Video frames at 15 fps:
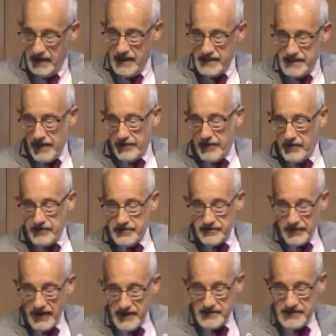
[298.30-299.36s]
Tara was
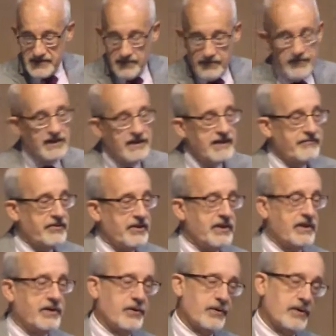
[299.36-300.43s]
raised to believe that a
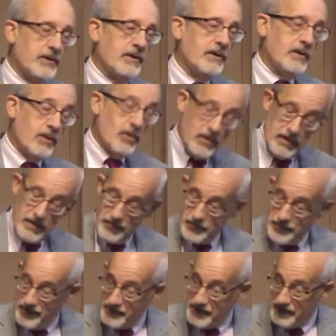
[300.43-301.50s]
girl or a
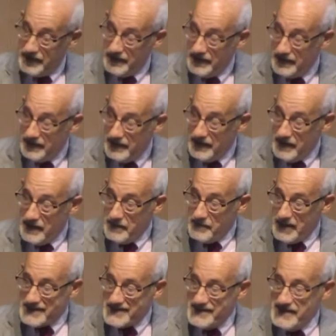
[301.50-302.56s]
woman
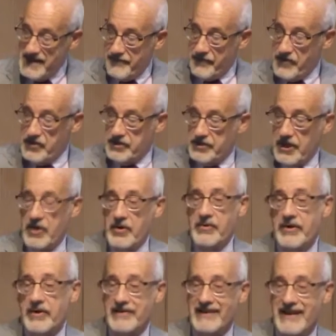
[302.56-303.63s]
must never show
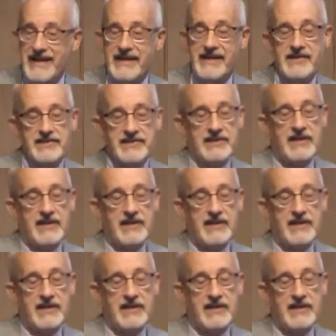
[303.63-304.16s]
her legs